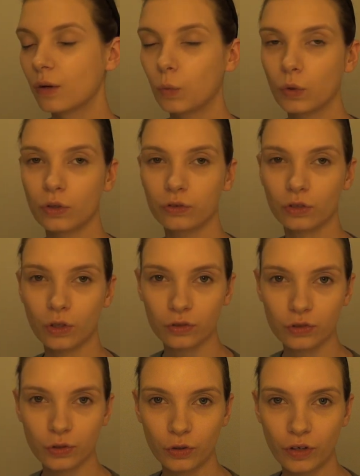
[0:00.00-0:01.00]
one on
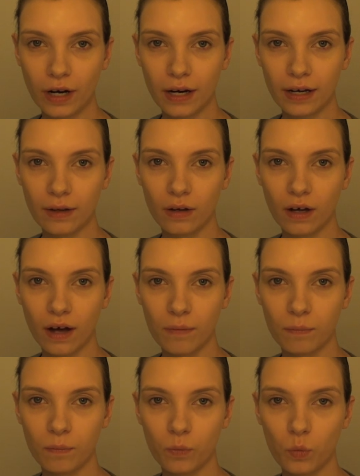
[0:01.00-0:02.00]
contouring,
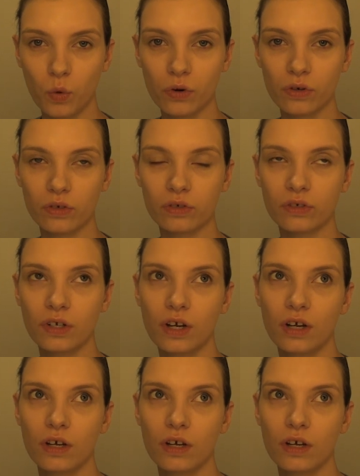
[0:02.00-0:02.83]
um, one on